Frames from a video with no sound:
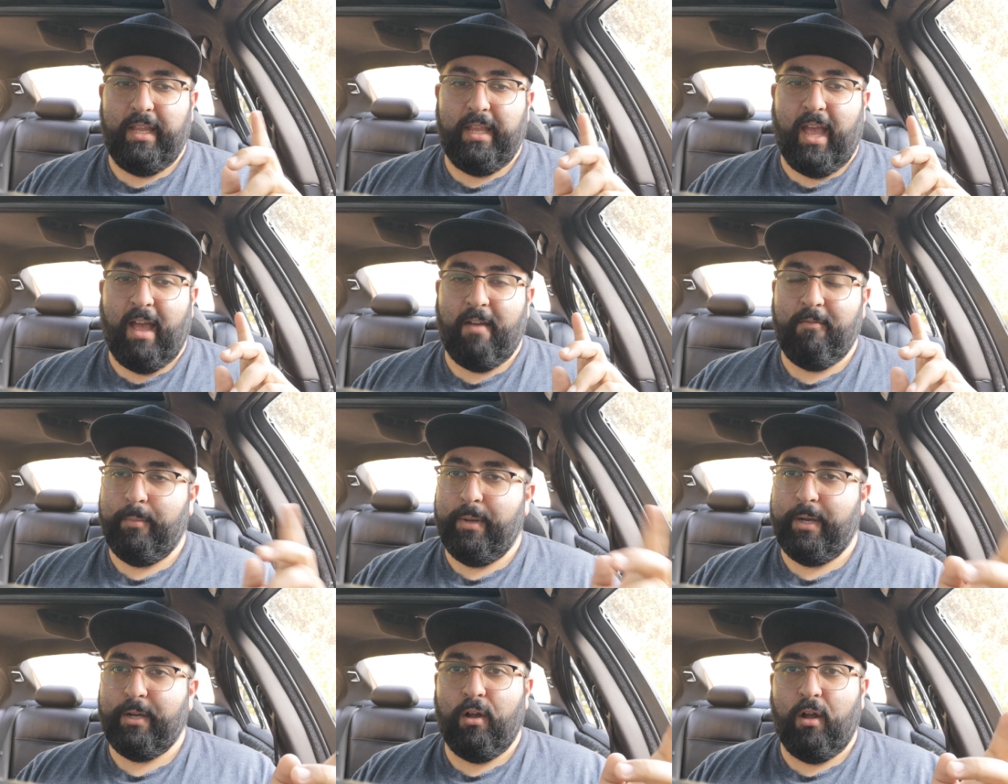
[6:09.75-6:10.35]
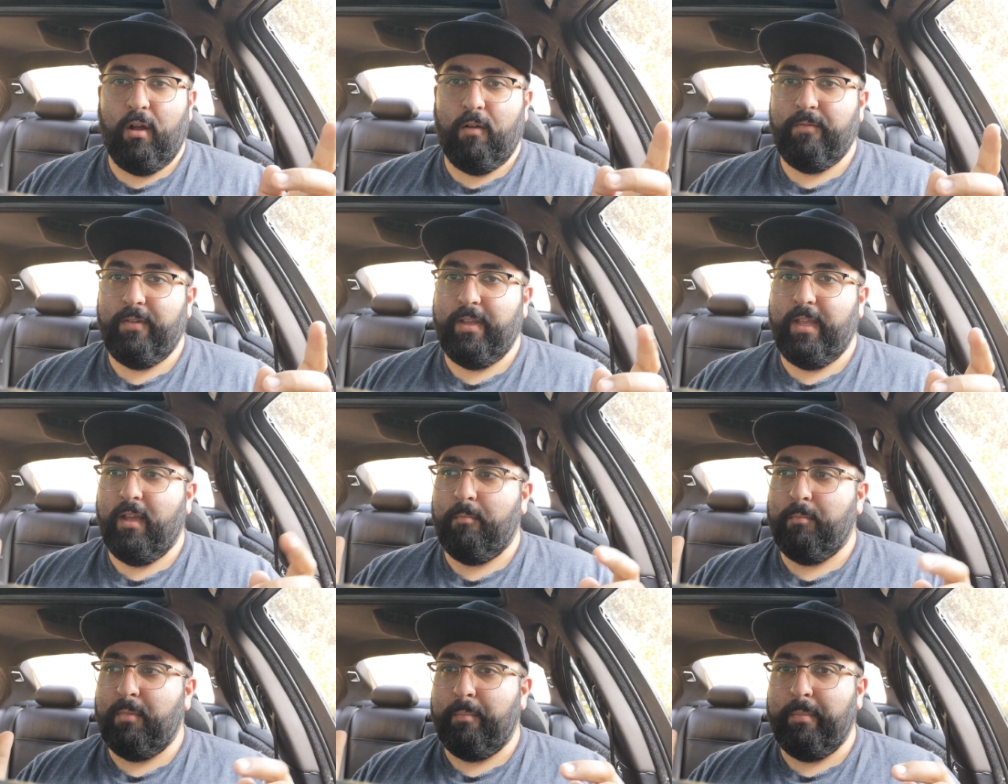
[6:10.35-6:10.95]
having my coffee
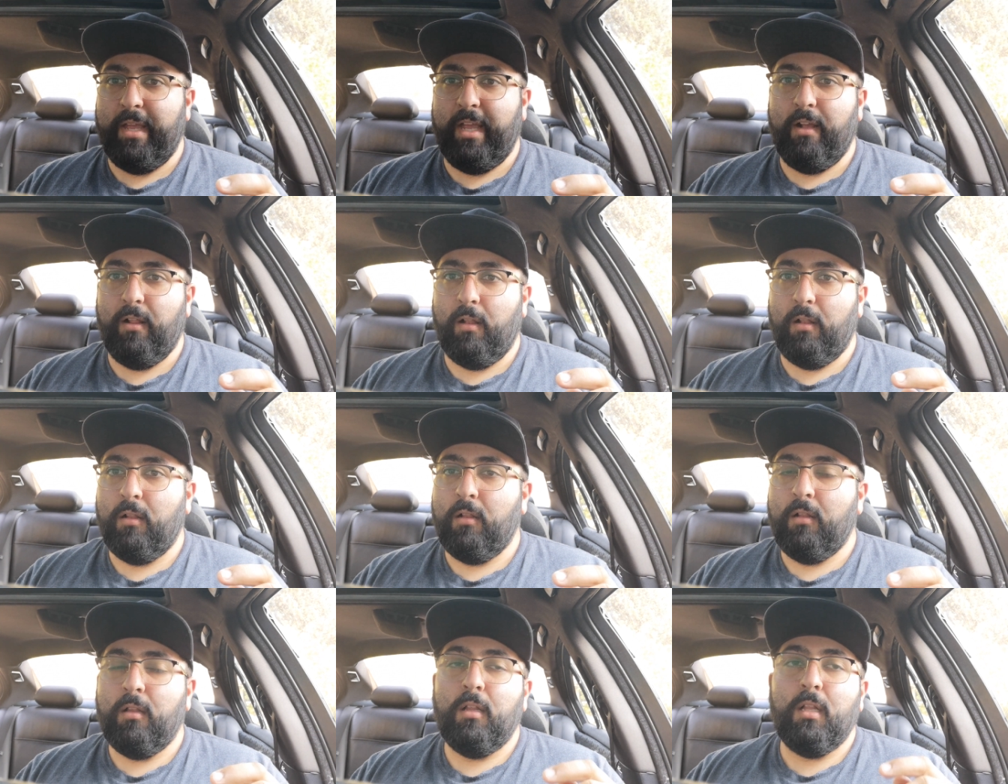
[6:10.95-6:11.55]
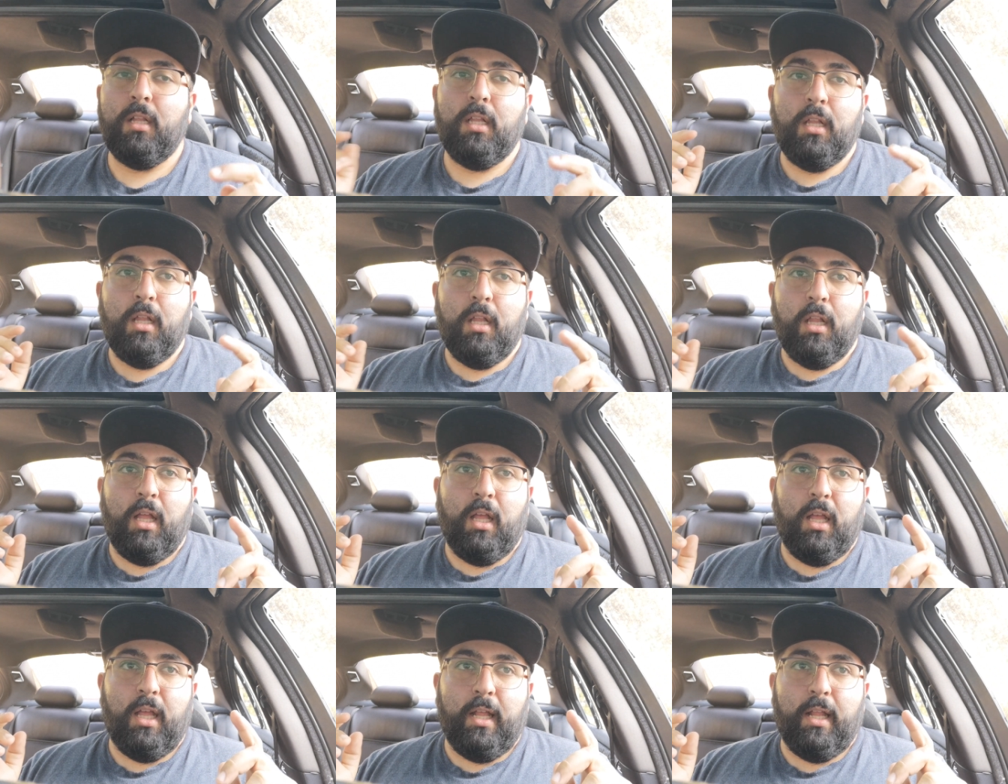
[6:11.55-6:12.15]
and my bagel,
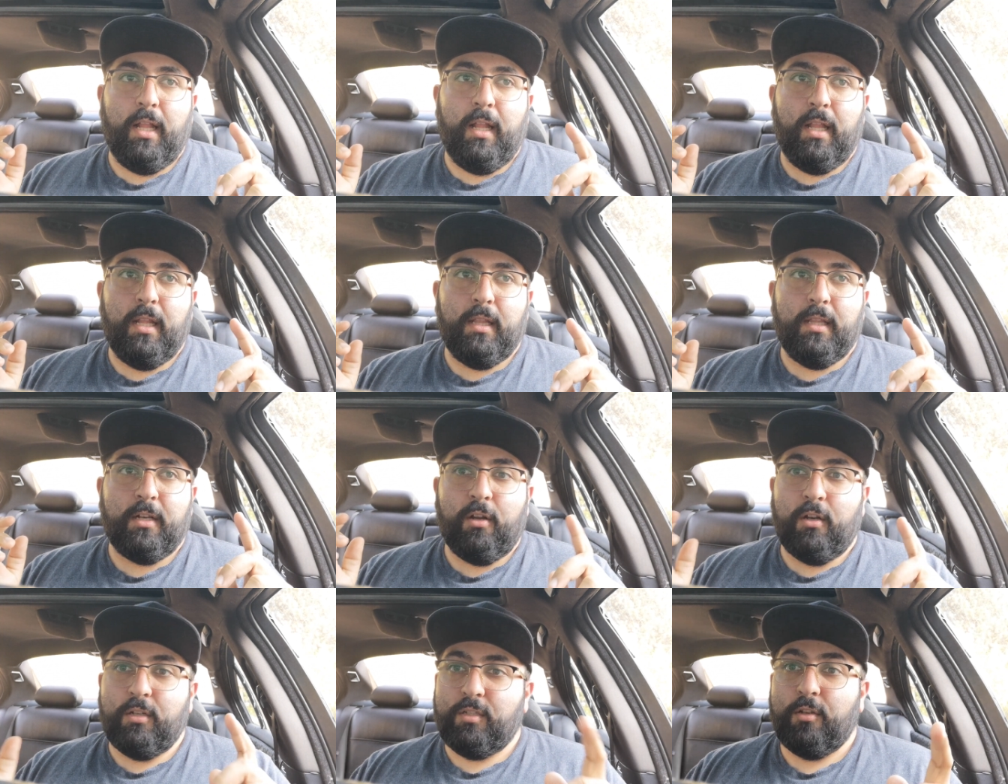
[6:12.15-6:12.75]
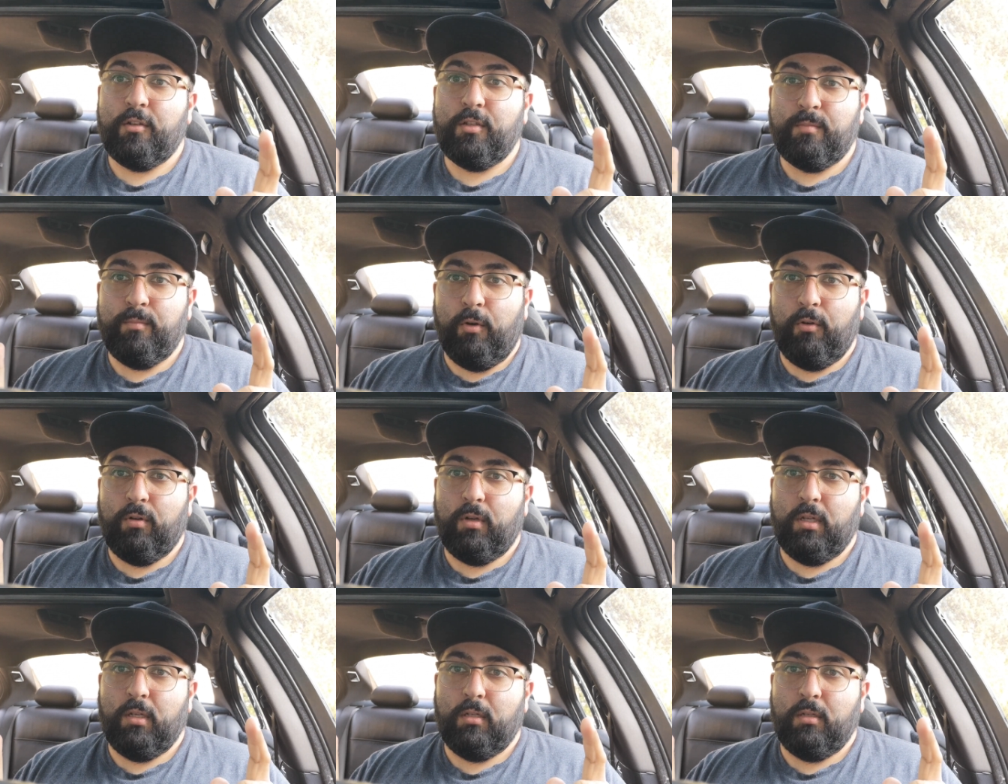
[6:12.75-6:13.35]
and the car started to
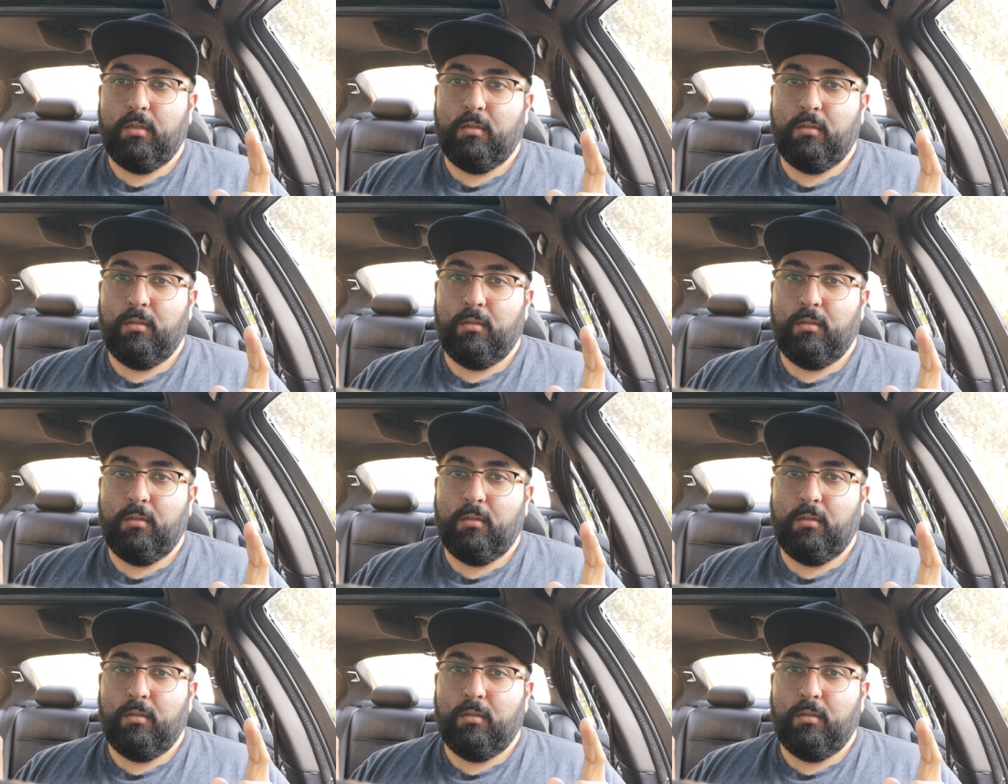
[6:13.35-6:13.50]
smoke.